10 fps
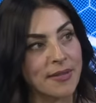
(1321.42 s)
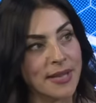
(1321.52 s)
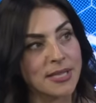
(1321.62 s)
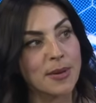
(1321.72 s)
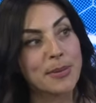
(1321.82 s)

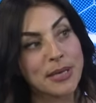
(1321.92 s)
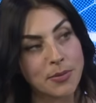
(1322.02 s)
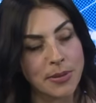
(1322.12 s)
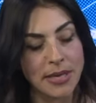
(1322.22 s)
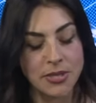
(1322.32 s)
less
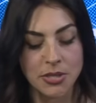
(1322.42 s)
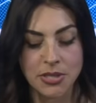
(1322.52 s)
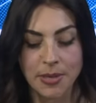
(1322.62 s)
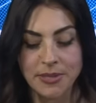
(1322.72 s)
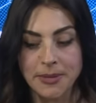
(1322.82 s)
committed
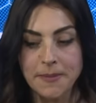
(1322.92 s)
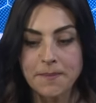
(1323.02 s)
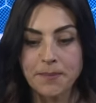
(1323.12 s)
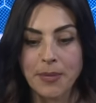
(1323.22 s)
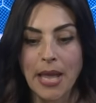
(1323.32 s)
relationships.
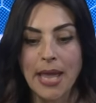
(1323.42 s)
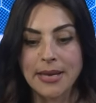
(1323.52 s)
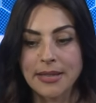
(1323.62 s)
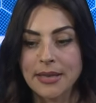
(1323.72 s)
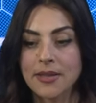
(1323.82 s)
And
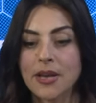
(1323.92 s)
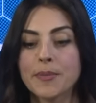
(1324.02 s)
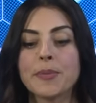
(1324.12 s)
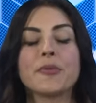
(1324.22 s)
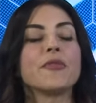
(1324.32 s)
I think a lot
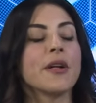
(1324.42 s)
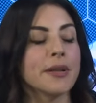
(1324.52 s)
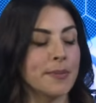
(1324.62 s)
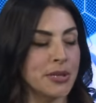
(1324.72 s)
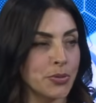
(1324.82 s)
of people fall
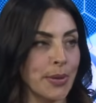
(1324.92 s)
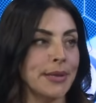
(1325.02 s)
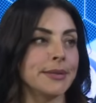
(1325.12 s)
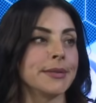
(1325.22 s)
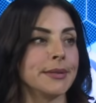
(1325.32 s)
in
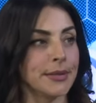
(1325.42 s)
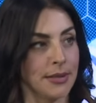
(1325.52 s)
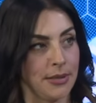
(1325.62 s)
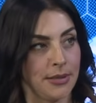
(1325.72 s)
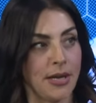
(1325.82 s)
between
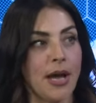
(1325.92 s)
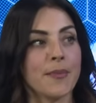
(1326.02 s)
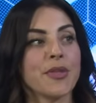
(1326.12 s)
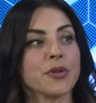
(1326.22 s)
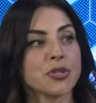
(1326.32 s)

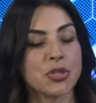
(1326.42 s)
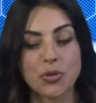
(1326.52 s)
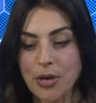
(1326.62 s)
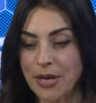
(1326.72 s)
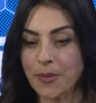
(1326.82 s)
those
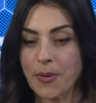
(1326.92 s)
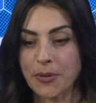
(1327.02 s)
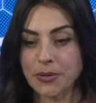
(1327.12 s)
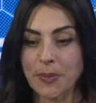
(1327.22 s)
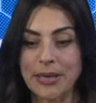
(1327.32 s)
two kind of
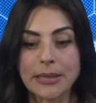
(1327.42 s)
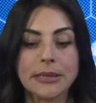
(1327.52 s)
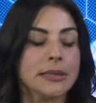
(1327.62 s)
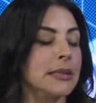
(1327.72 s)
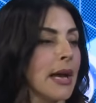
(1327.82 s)
poles. But
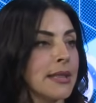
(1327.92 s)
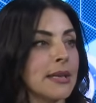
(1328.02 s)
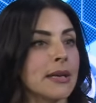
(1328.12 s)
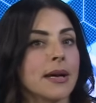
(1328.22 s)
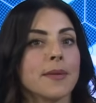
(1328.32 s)
I
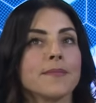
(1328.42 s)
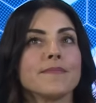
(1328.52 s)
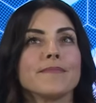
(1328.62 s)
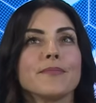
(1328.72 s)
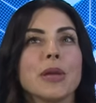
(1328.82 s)
think
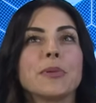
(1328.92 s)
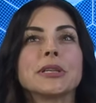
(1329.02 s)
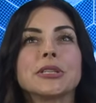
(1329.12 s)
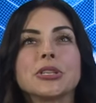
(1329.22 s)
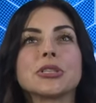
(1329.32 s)
people
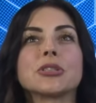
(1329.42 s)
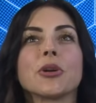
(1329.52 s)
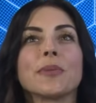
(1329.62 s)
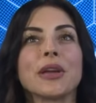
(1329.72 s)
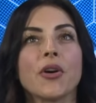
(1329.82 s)
need to just
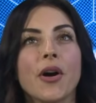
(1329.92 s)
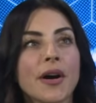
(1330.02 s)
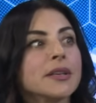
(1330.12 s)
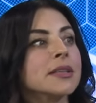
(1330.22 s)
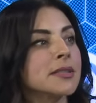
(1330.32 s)
start being
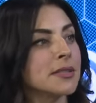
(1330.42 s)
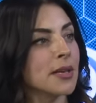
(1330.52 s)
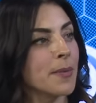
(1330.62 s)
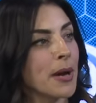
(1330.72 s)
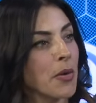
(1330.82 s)
honest
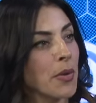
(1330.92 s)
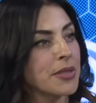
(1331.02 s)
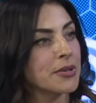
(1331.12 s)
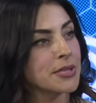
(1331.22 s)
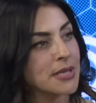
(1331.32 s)
about what
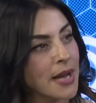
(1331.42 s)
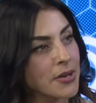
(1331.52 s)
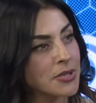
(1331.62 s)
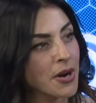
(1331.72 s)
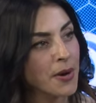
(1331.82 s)
their
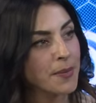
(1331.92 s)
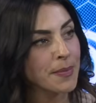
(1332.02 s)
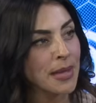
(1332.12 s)
desires are.